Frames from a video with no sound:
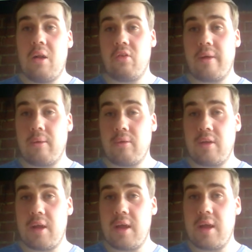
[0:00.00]
Lots of cups
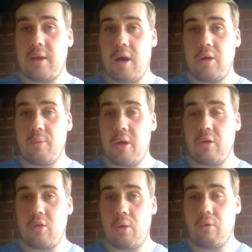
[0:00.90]
of tea, Cardi
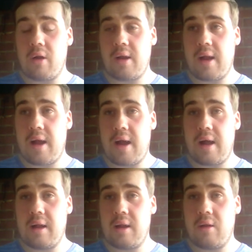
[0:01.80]
Minogue, Tom Gwen,
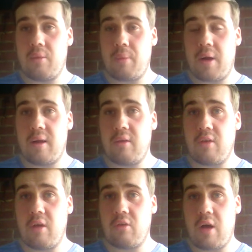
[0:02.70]
and Panic
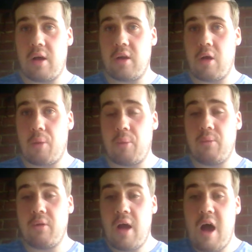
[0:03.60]
Disco's new
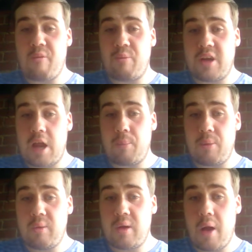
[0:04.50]
albums have been
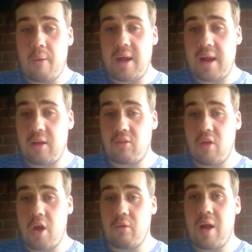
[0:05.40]
keeping me going in a
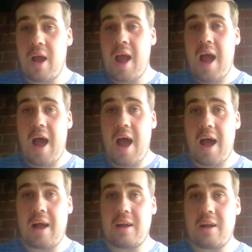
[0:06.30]
zone
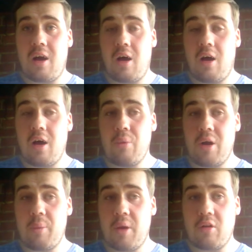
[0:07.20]
and I
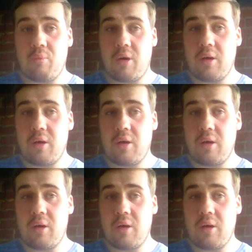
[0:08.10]
read a bit to